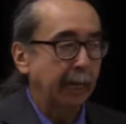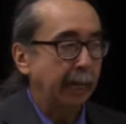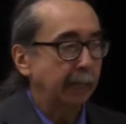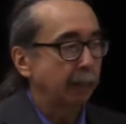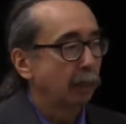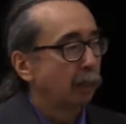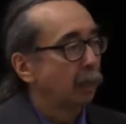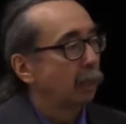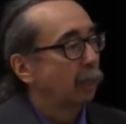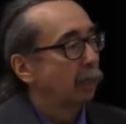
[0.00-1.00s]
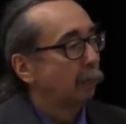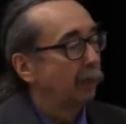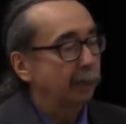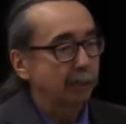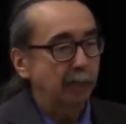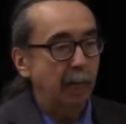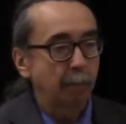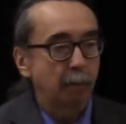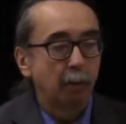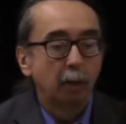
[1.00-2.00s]
at Bigler
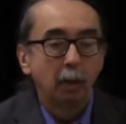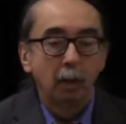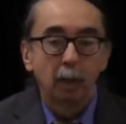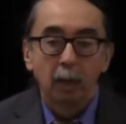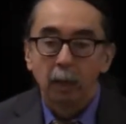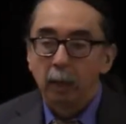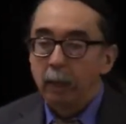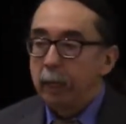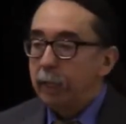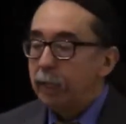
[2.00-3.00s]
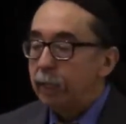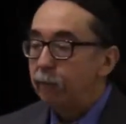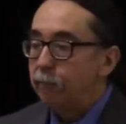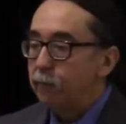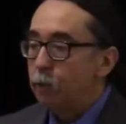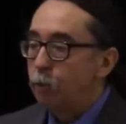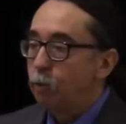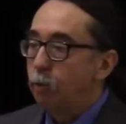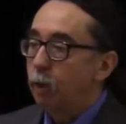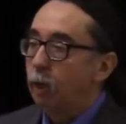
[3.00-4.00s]
Chapel. If
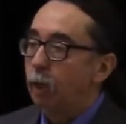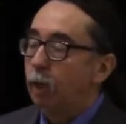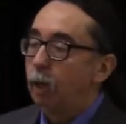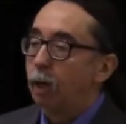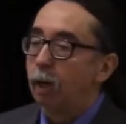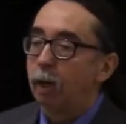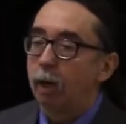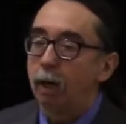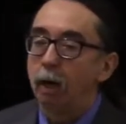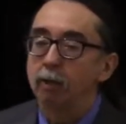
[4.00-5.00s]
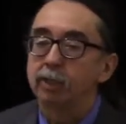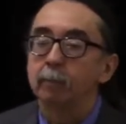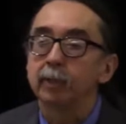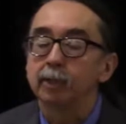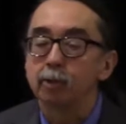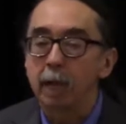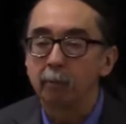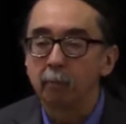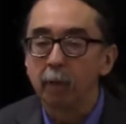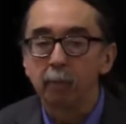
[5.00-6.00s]
you are simply a
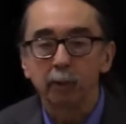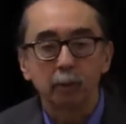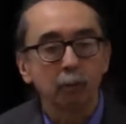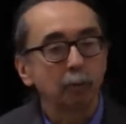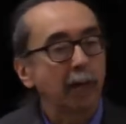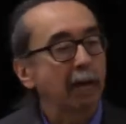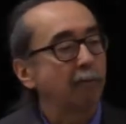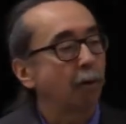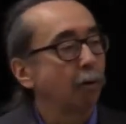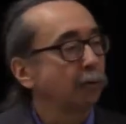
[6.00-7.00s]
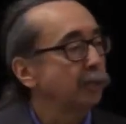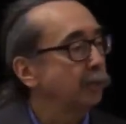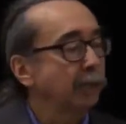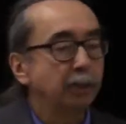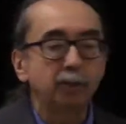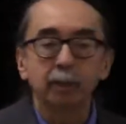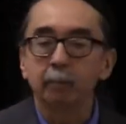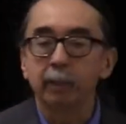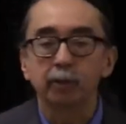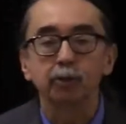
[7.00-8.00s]
tribal member, you have all these things you
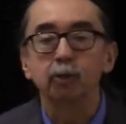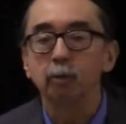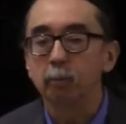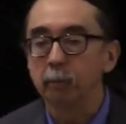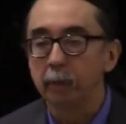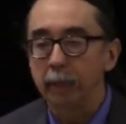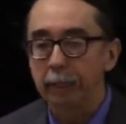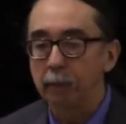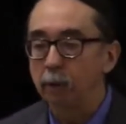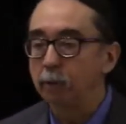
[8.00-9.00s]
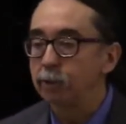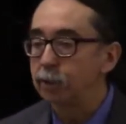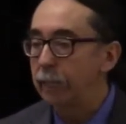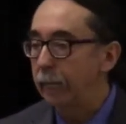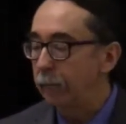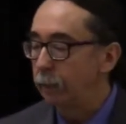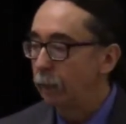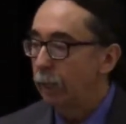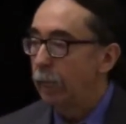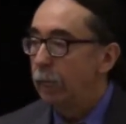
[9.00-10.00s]
simply assume and you understand
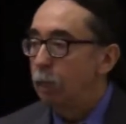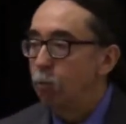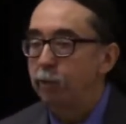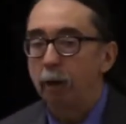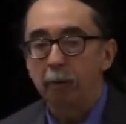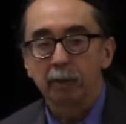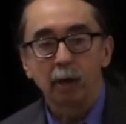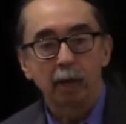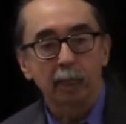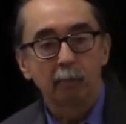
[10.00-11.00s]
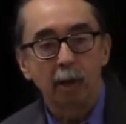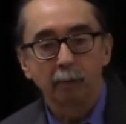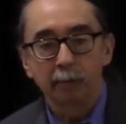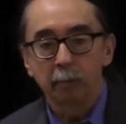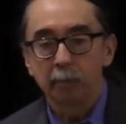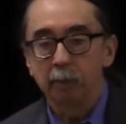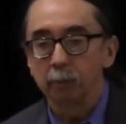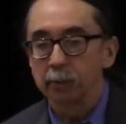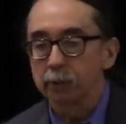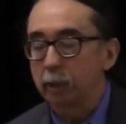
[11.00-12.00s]
without talking about them. You
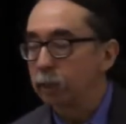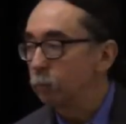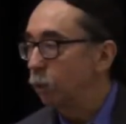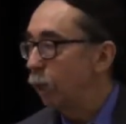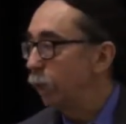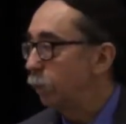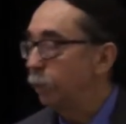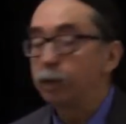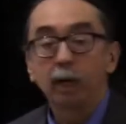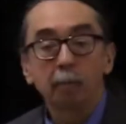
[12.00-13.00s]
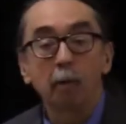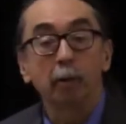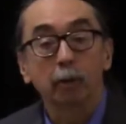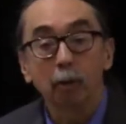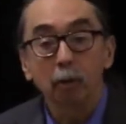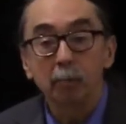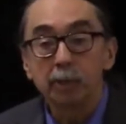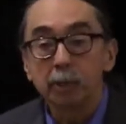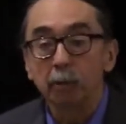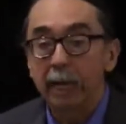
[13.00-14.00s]
don't discuss them a lot. And you talk about what occurred,
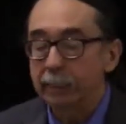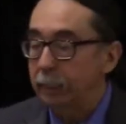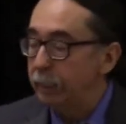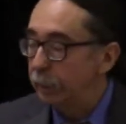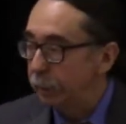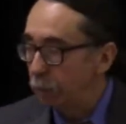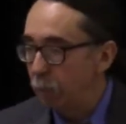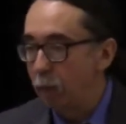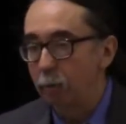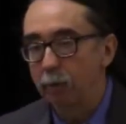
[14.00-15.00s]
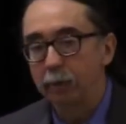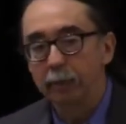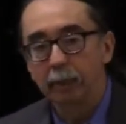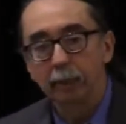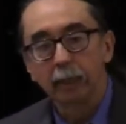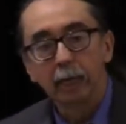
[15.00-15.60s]
but you don't actually think about the